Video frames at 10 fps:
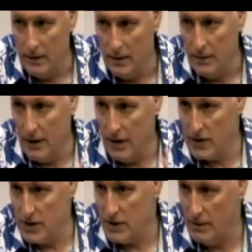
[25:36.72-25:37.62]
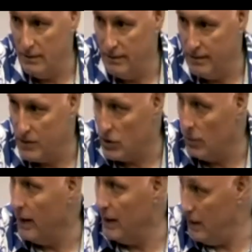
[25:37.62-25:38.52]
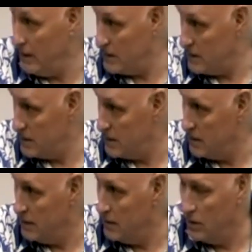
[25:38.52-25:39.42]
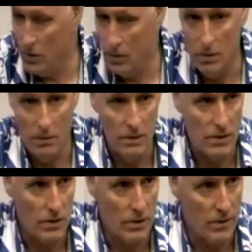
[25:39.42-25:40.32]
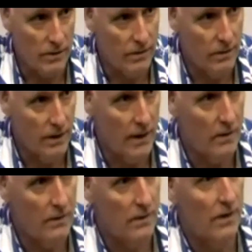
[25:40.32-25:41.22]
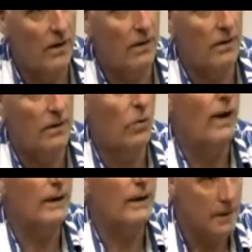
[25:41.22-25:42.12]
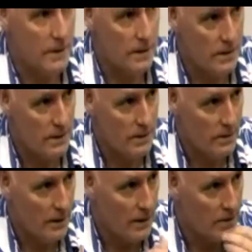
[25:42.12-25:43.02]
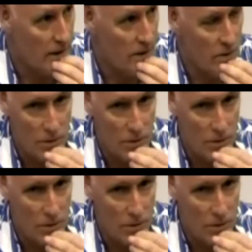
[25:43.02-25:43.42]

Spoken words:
the emergence of some atheists who sort of like the new atheists that some